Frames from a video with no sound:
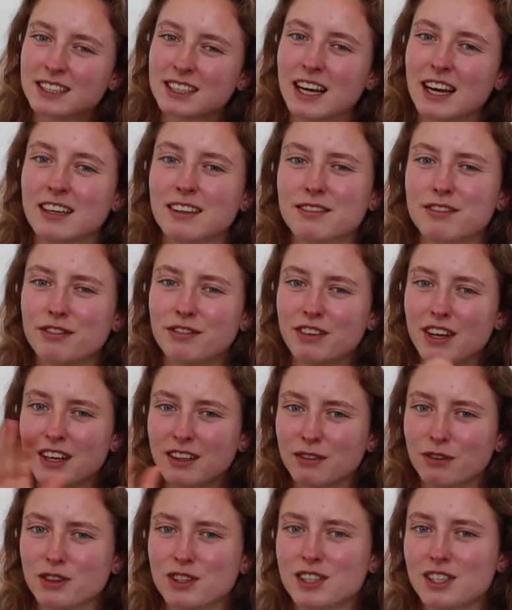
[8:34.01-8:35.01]
kind of
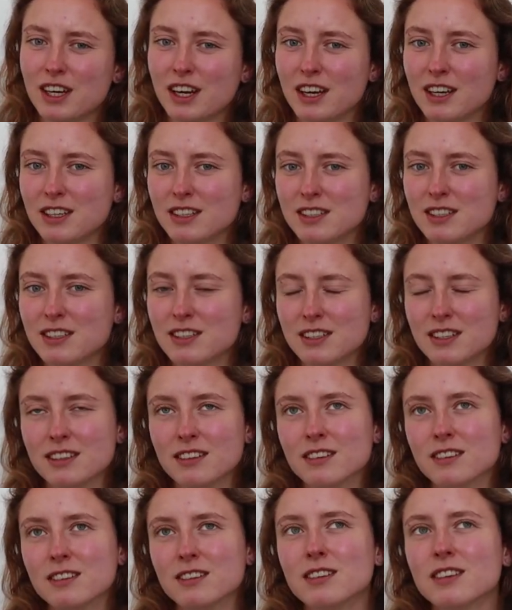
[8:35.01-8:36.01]
emphasize
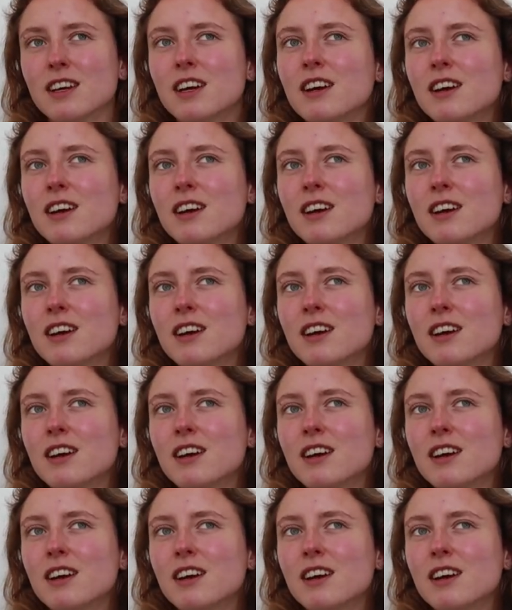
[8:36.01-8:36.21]
and